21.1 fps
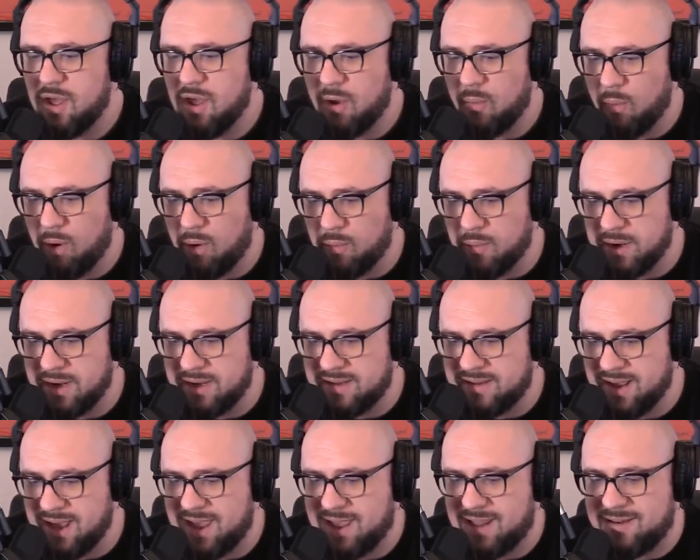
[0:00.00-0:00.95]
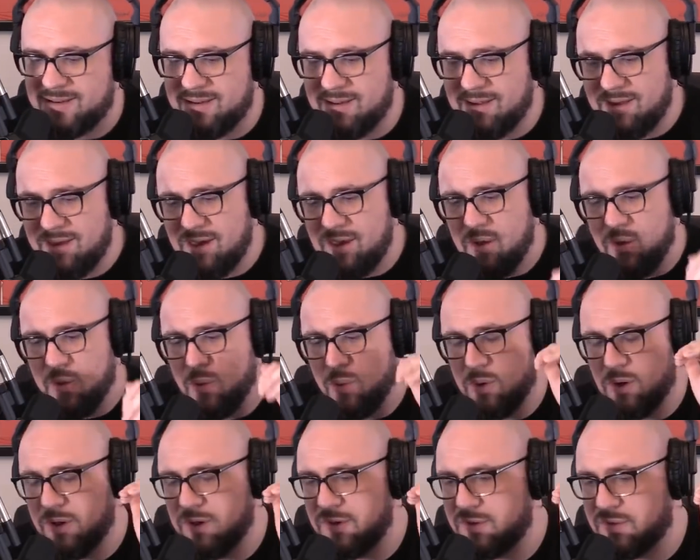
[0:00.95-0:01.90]
and what we did
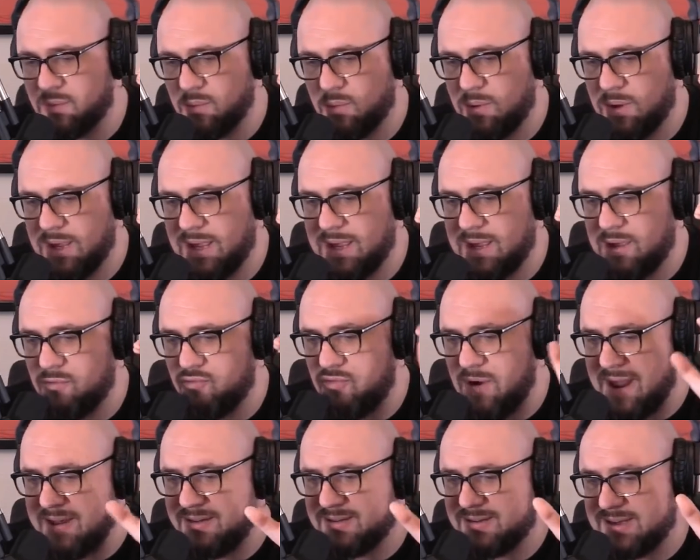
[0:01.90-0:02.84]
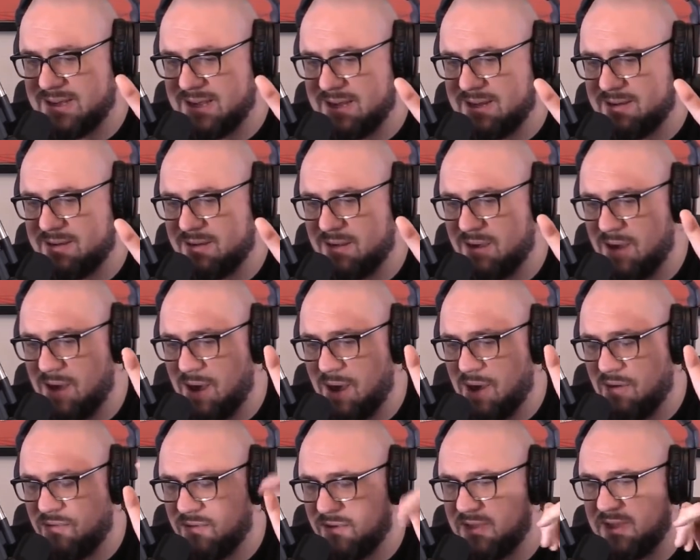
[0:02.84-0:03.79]
was we rented
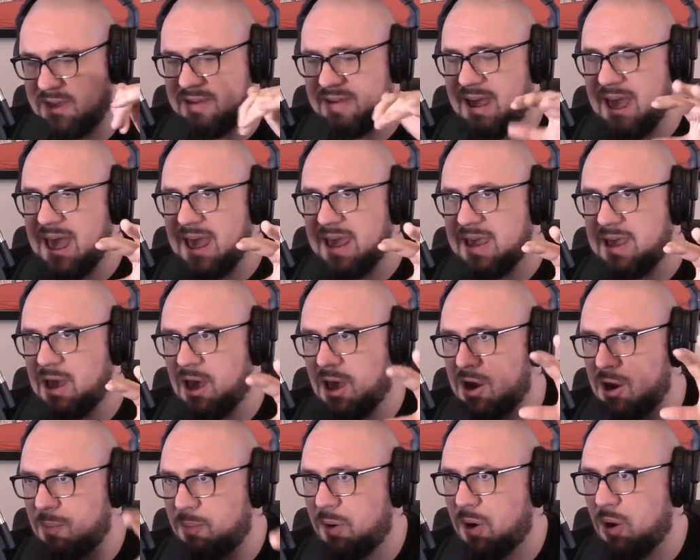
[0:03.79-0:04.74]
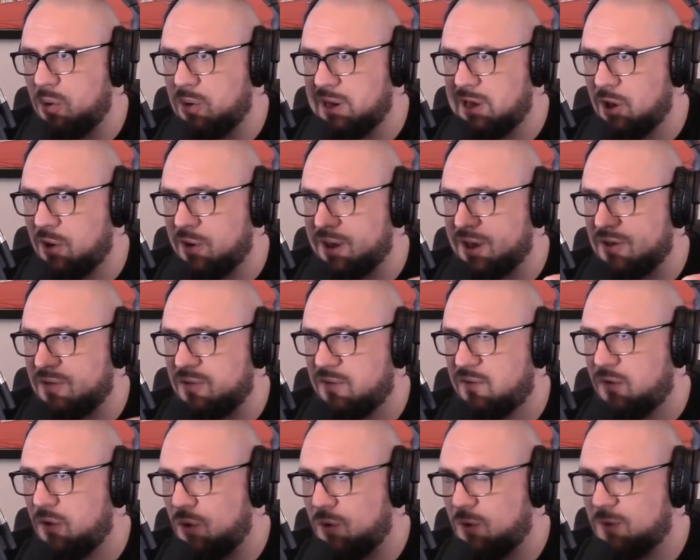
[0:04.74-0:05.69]
for the day a Napoleonic
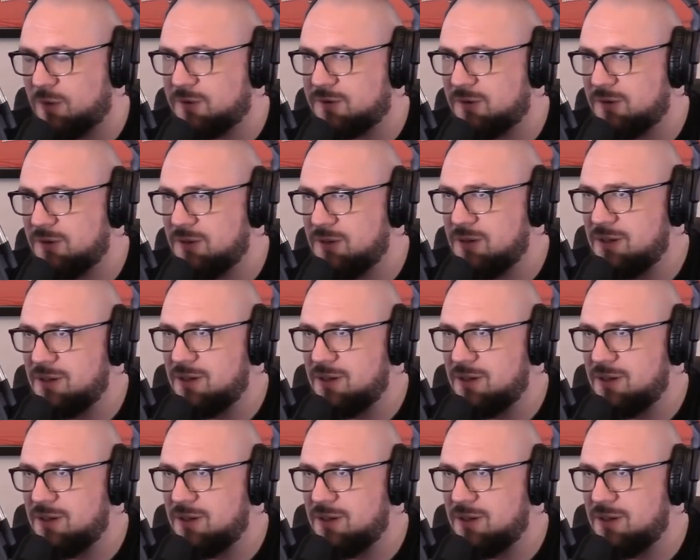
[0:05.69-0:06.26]
fort,